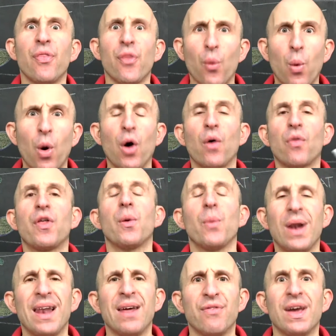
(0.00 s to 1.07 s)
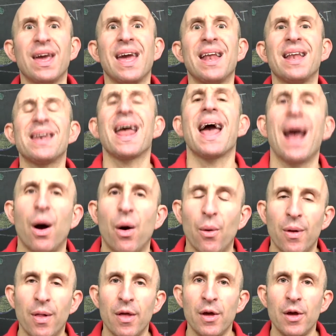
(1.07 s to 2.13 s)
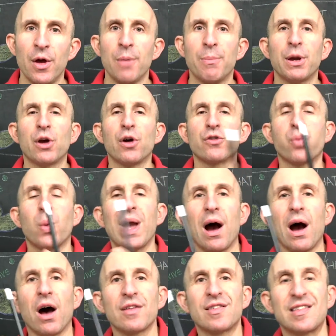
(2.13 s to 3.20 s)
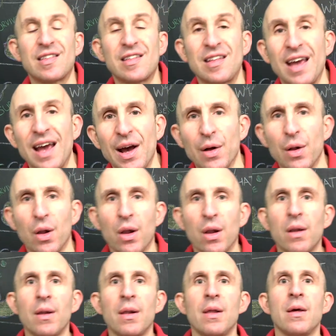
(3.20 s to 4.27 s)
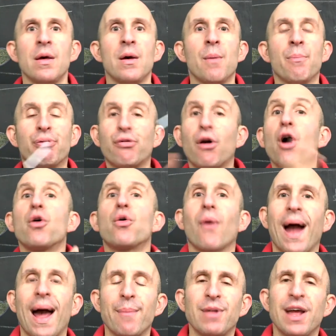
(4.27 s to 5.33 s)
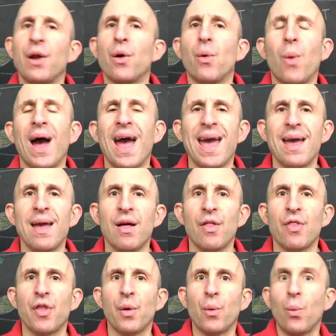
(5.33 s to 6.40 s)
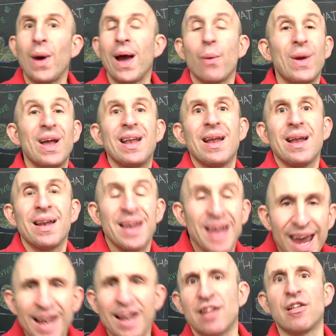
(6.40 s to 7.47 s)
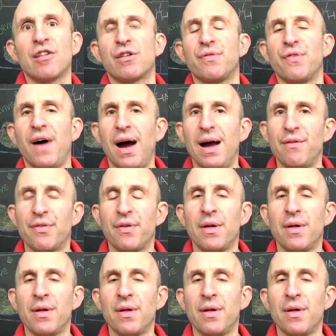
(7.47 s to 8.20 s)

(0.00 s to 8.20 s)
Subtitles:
the world that we're living in now, because we are still programmed in a way that where we needed to survive,